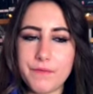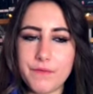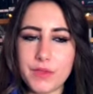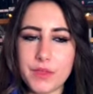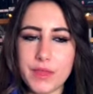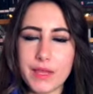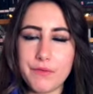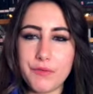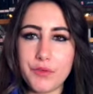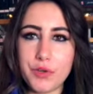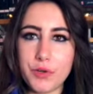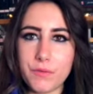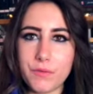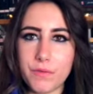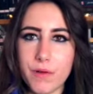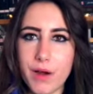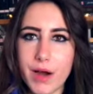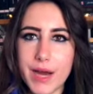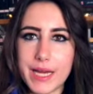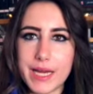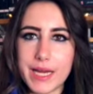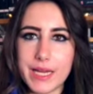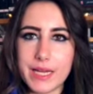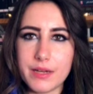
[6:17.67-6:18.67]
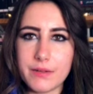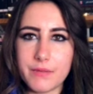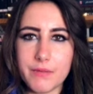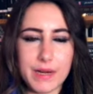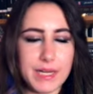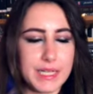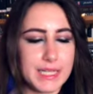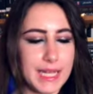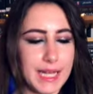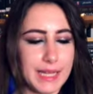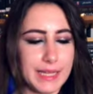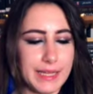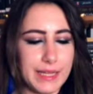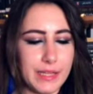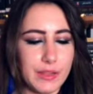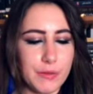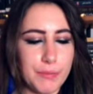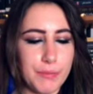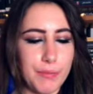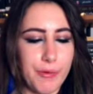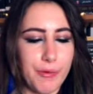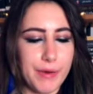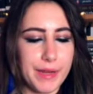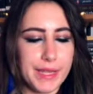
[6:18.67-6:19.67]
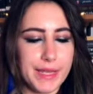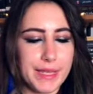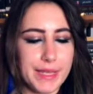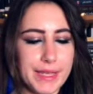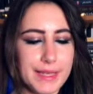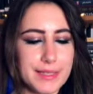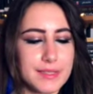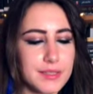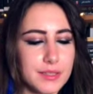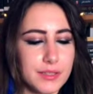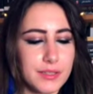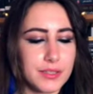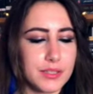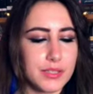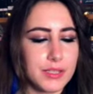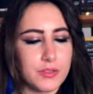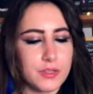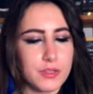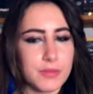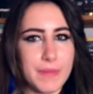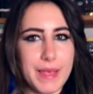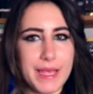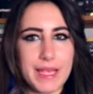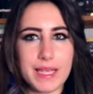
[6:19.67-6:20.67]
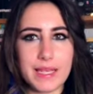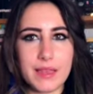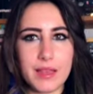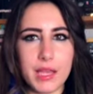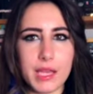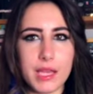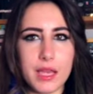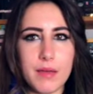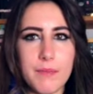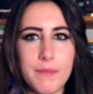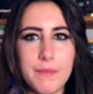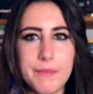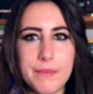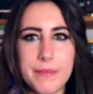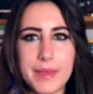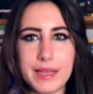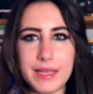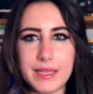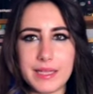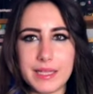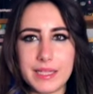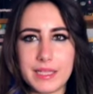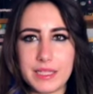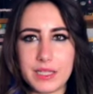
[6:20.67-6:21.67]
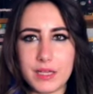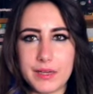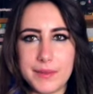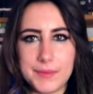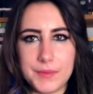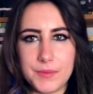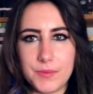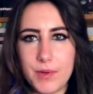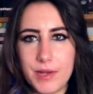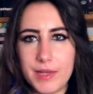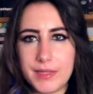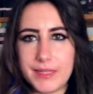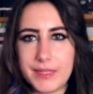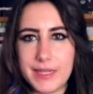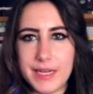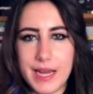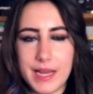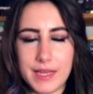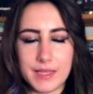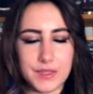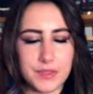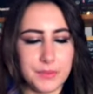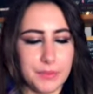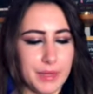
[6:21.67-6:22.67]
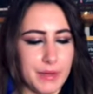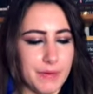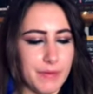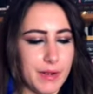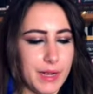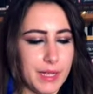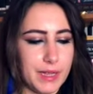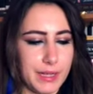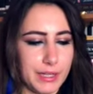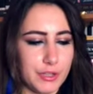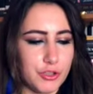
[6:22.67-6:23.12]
if you're writing a retelling, the point isn't to make it like a million times worse than it has to be, right? Like,